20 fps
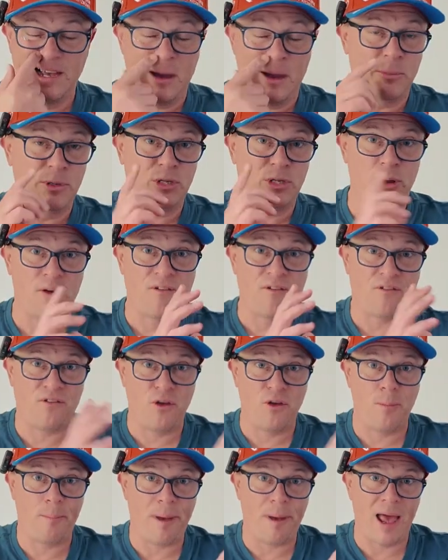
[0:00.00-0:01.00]
And we do have a
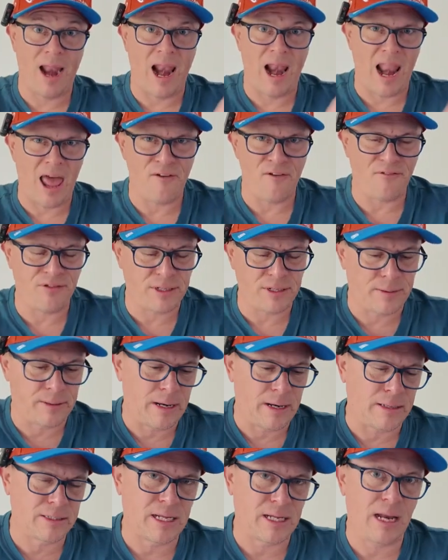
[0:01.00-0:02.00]
few pair left.
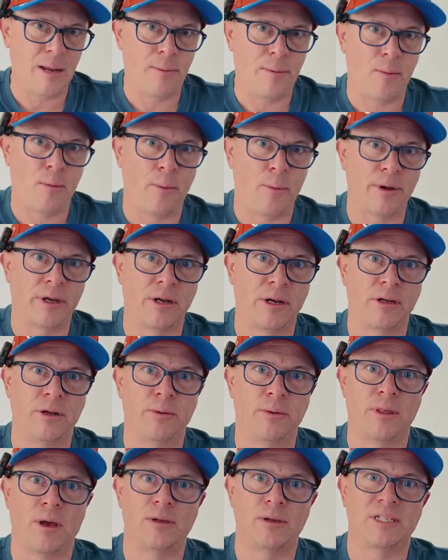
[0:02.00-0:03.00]
And I'll tell you about what we're going to
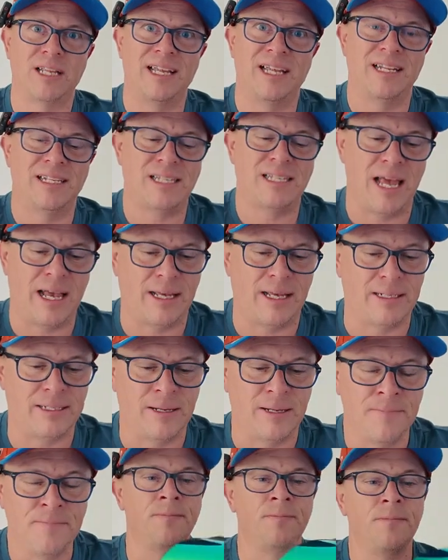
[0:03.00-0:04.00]
do with those in a
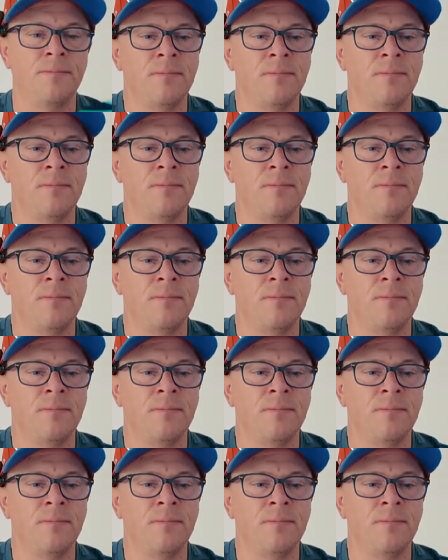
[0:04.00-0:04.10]
second.